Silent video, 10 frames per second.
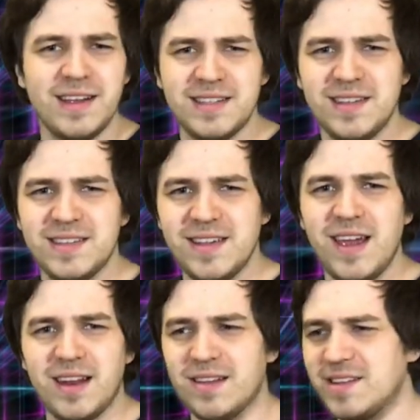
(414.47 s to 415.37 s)
It's
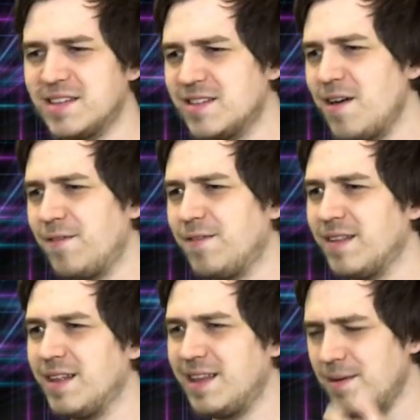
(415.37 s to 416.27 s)
insane. The stuff,
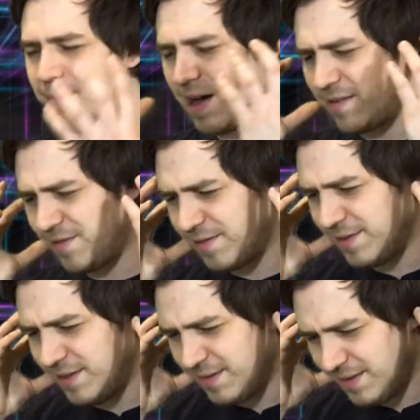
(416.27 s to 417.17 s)
the amount of
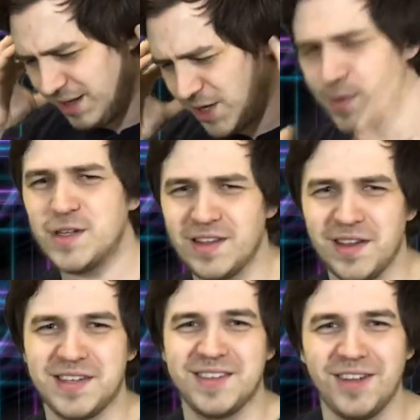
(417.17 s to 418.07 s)

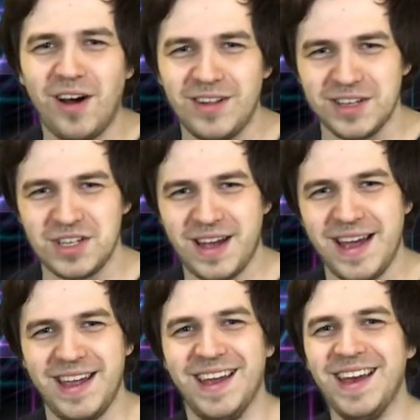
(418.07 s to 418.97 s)
useless knowledge
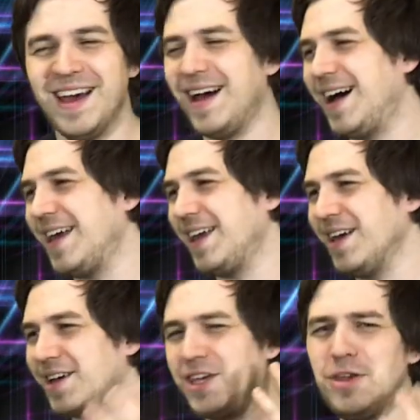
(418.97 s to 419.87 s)
I I
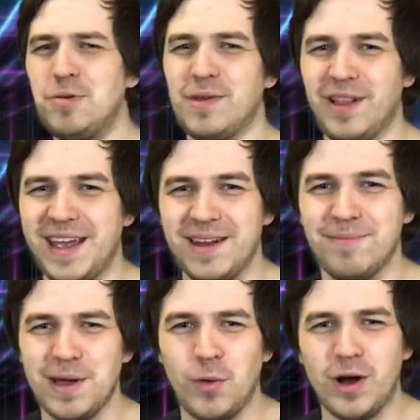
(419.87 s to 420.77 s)
accumulate
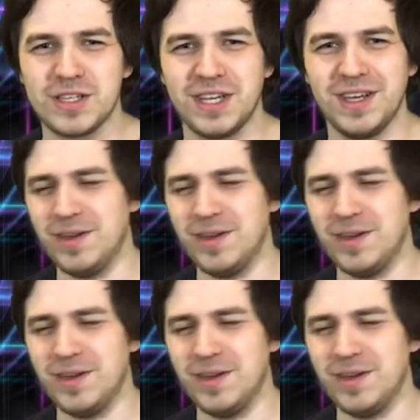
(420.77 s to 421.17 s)
by watching